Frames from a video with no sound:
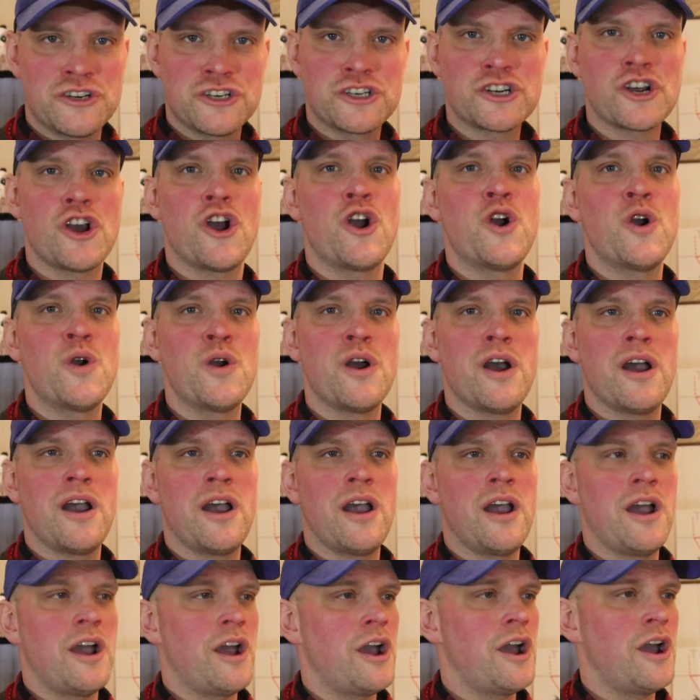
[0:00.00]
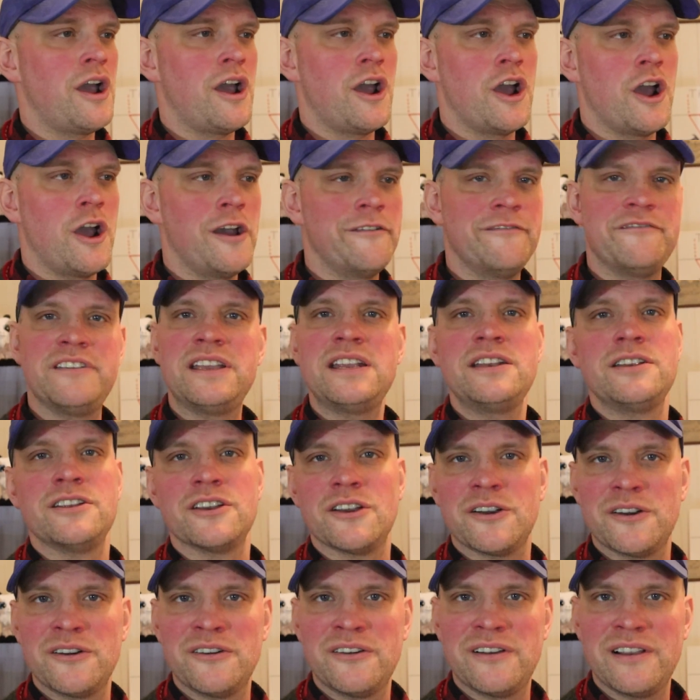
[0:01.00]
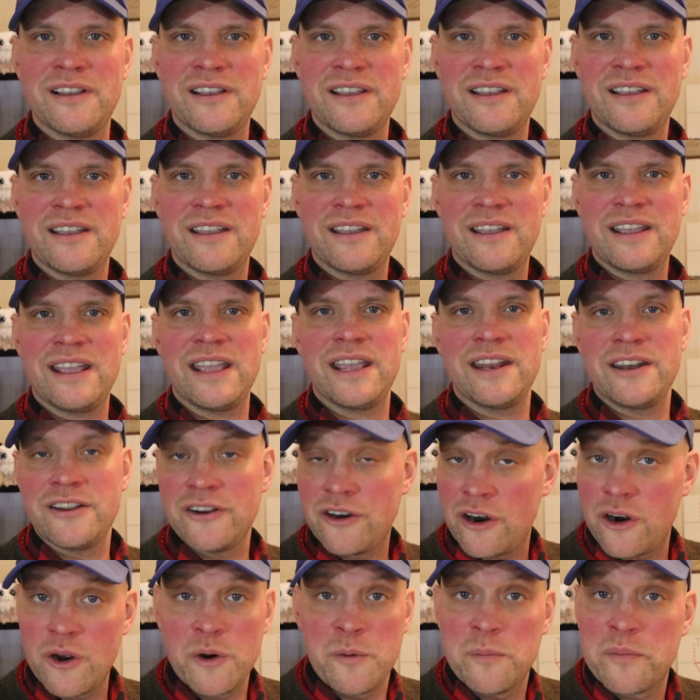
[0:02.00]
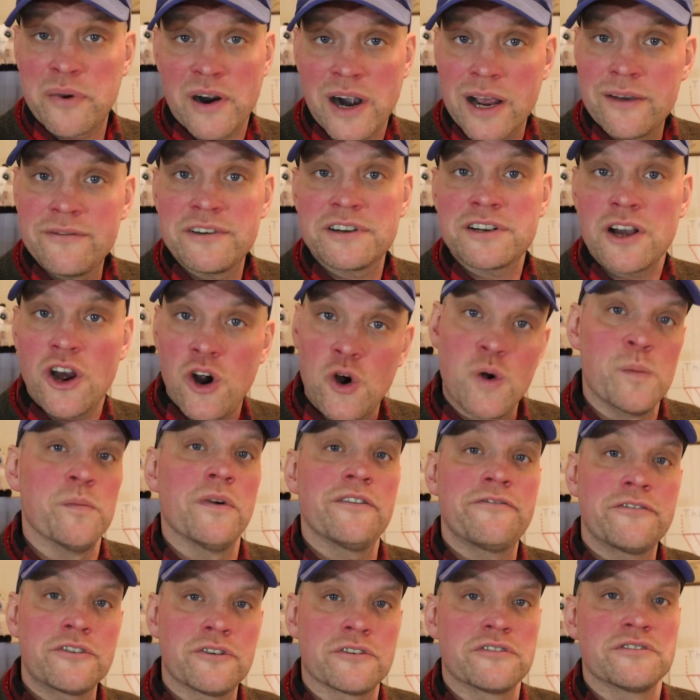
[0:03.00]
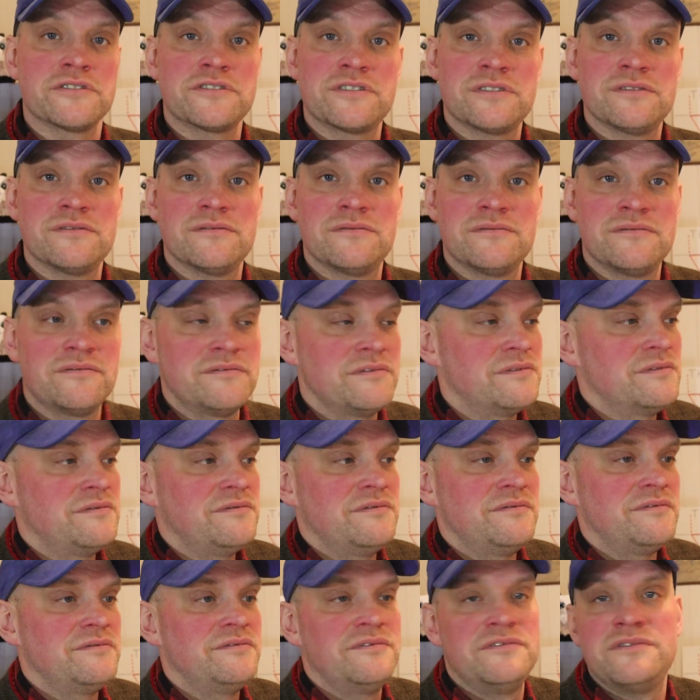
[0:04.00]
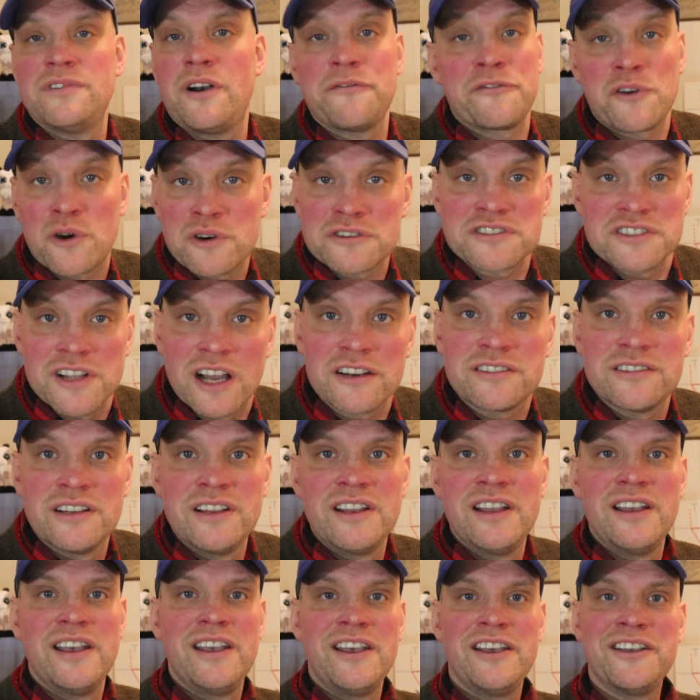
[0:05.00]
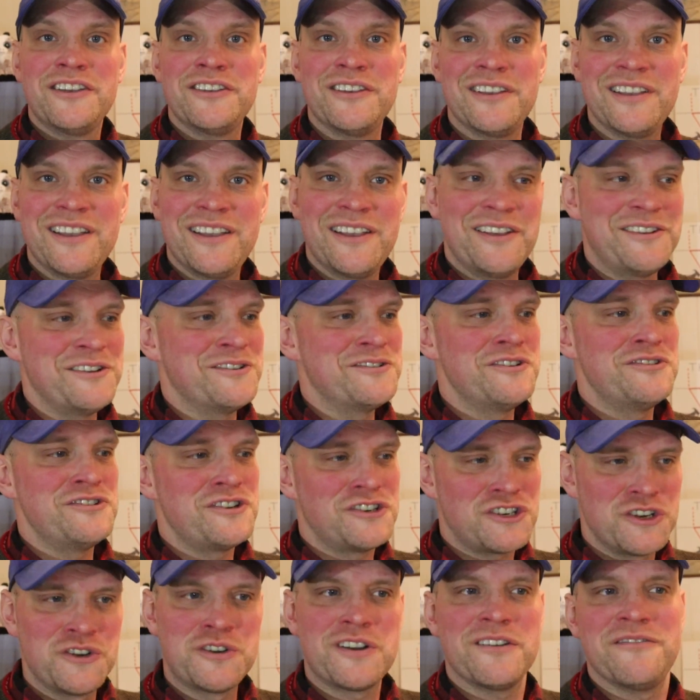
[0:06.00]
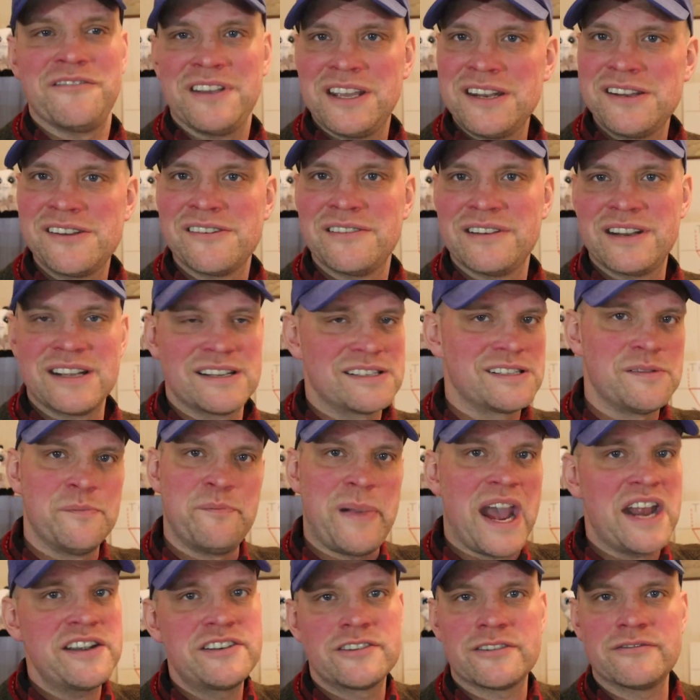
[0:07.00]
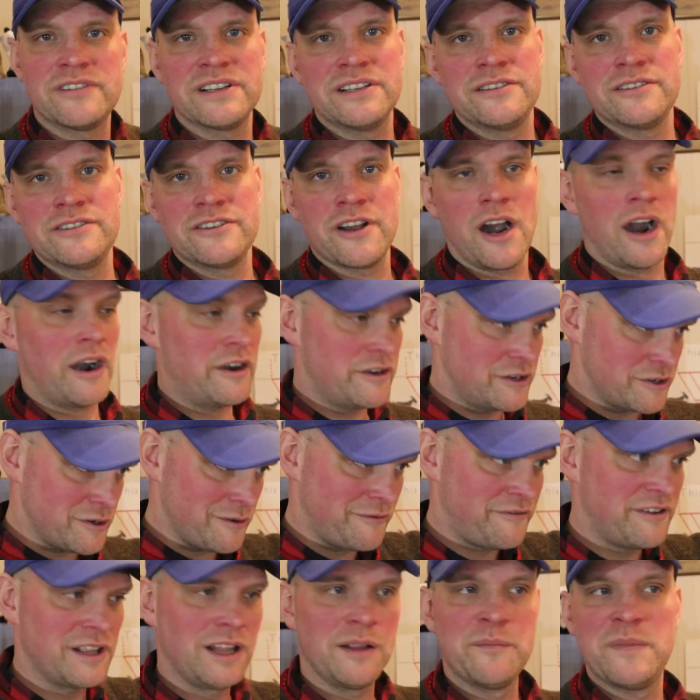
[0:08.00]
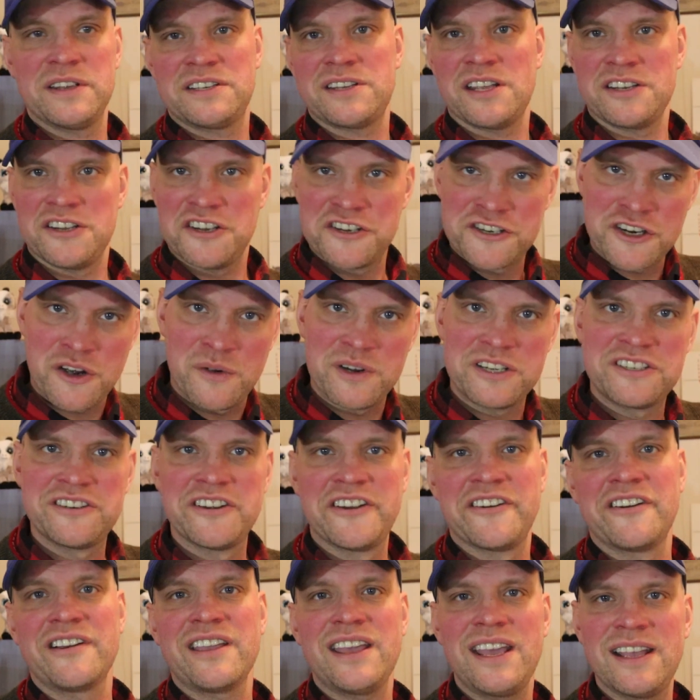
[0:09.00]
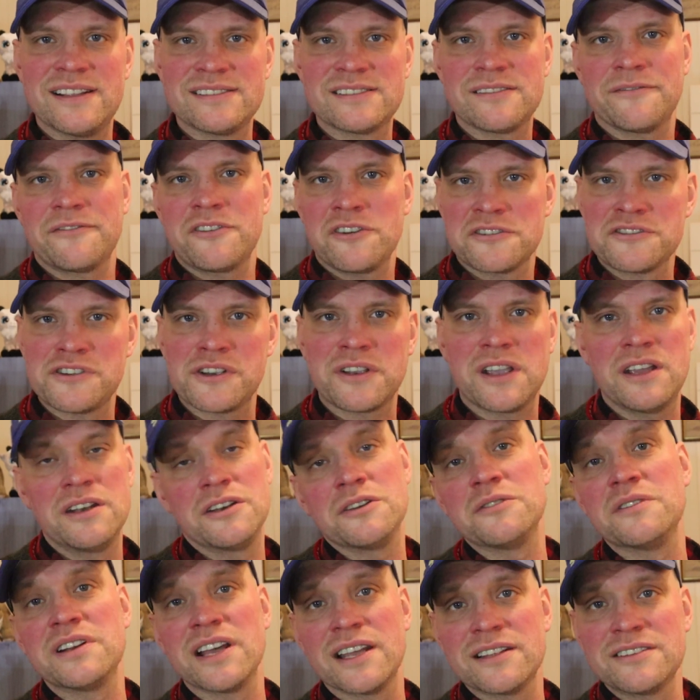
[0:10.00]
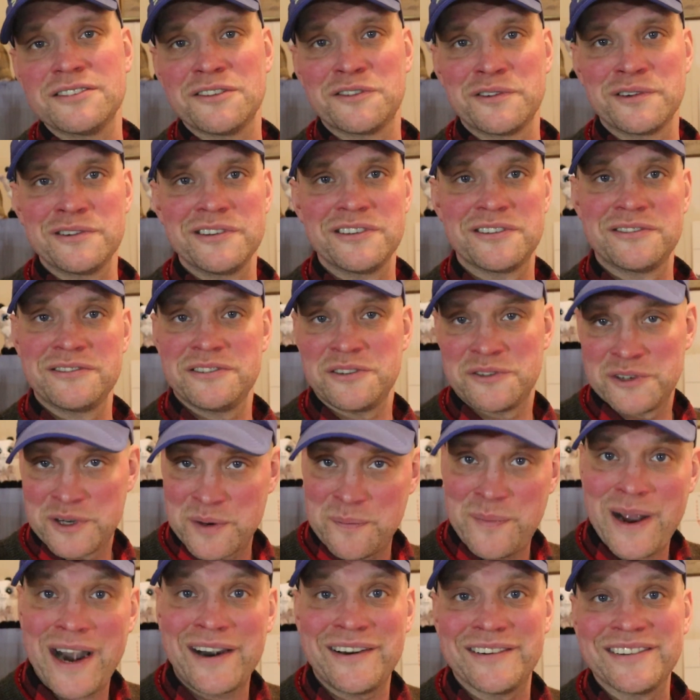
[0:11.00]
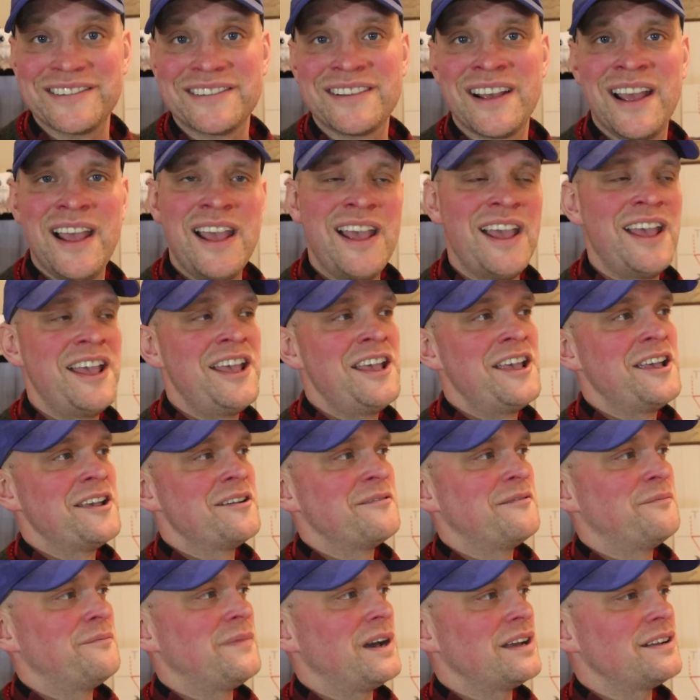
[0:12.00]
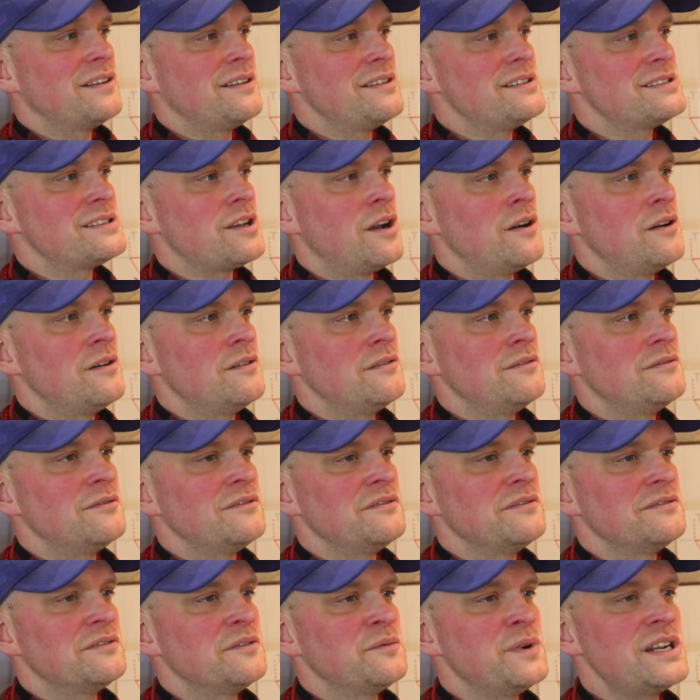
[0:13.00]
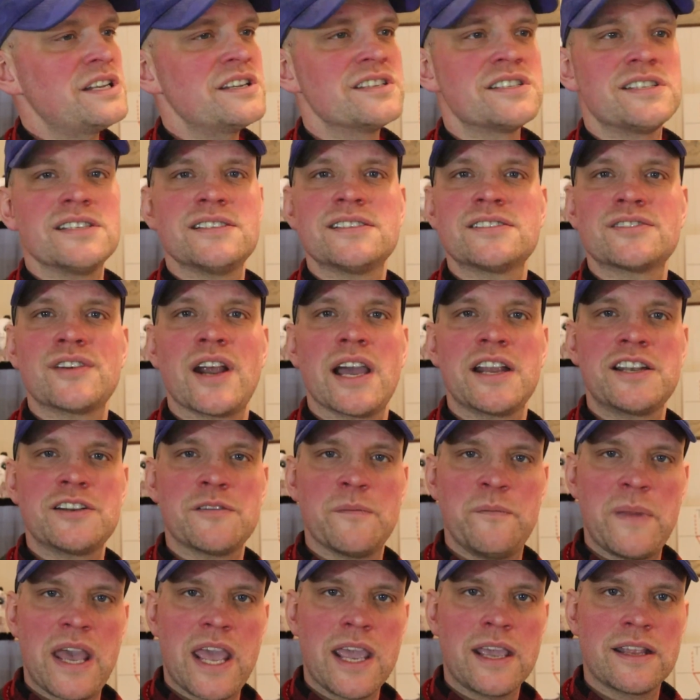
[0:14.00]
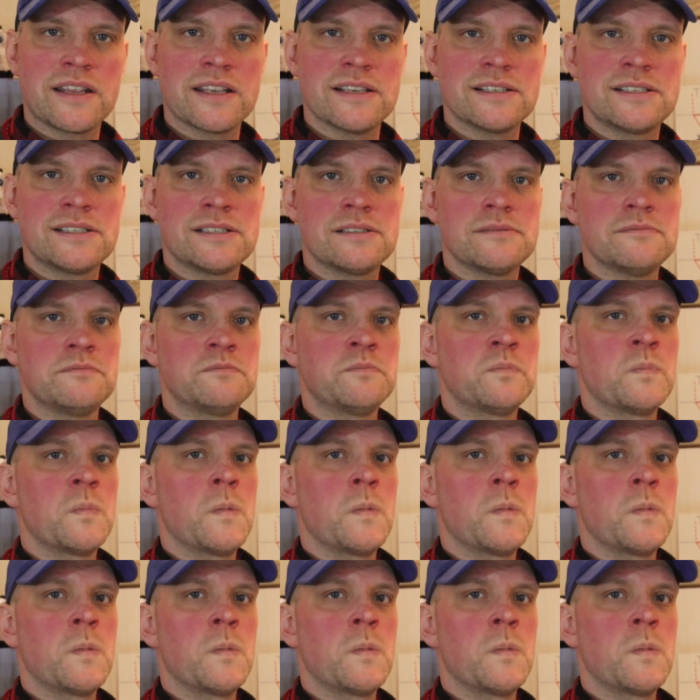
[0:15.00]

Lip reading: show a video in your own private home, of course. Of course not. You shoot a video, there's a badger in the yard, you film it and you show it to your kids. Of course you can do that, you're the parent. But so the witnesses tried to make this,